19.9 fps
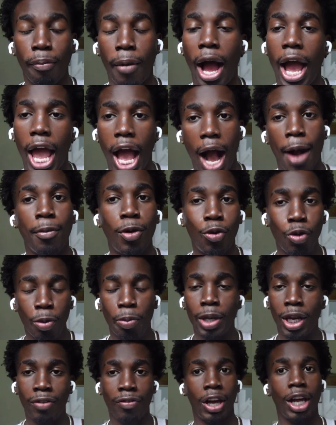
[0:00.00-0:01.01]
My album will
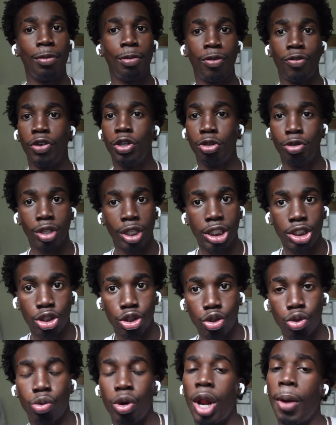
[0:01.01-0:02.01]
be available for you to
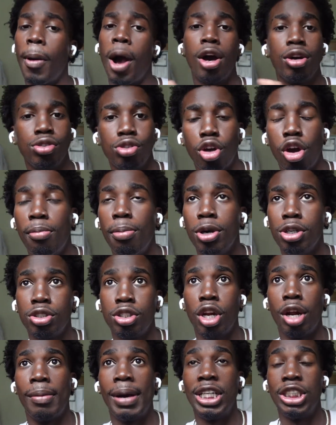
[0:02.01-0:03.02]
listen to, and I'm also gonna post
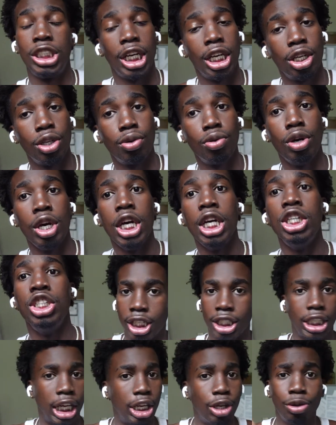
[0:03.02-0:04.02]
it on my channel
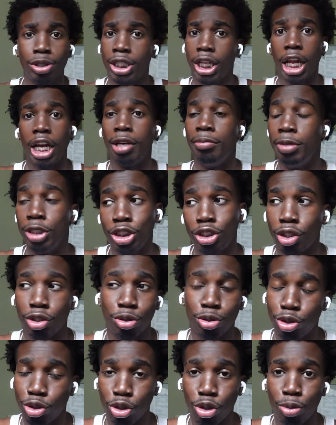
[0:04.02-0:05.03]
because I know it's a lot of bitches
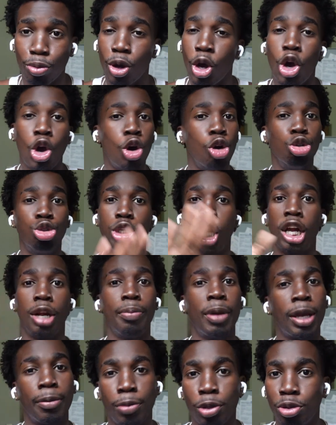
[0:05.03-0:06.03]
on YouTube who trying to
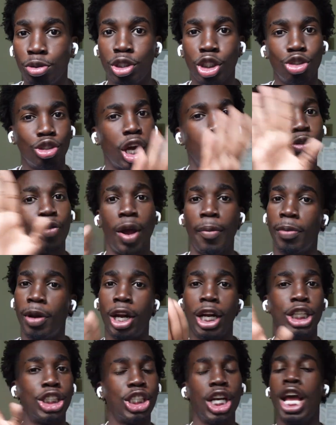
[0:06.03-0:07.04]
make music, trying to rap and
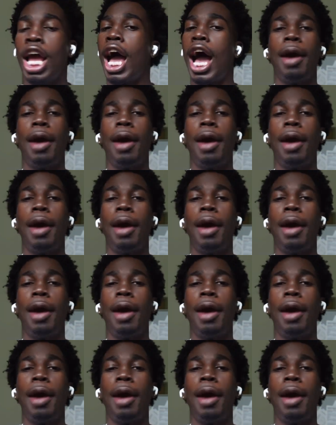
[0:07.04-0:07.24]
all that shit.